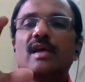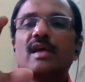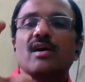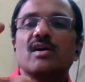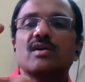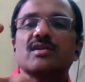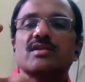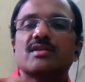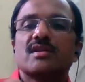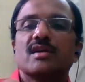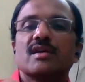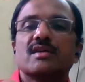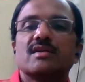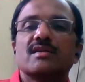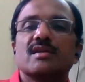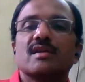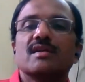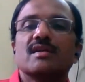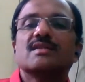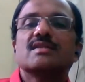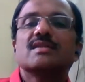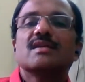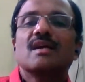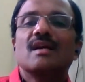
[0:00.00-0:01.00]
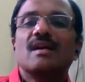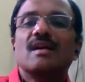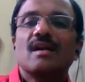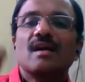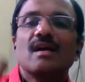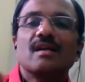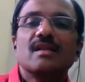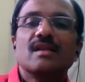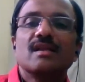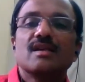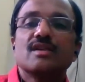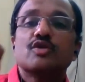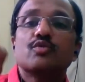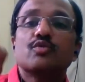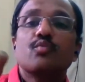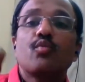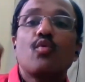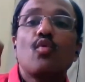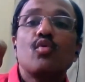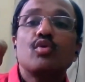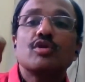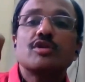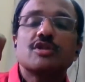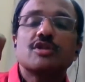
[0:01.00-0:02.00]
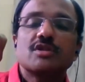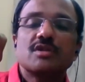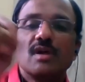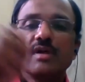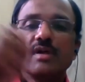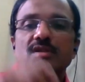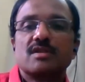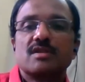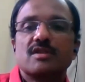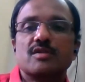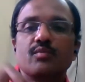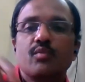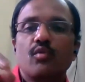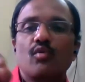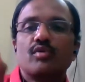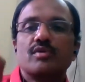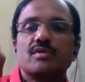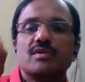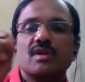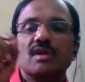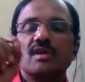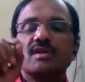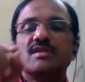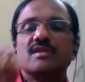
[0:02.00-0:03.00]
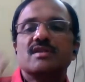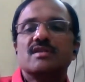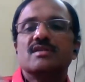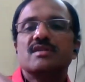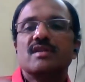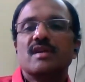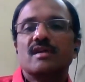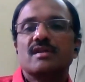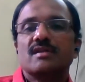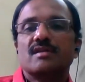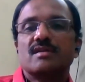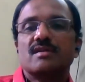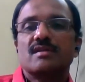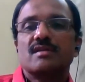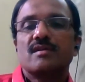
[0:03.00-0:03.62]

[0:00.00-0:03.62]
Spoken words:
theca structure is contained the spore cells. Spore cells is there.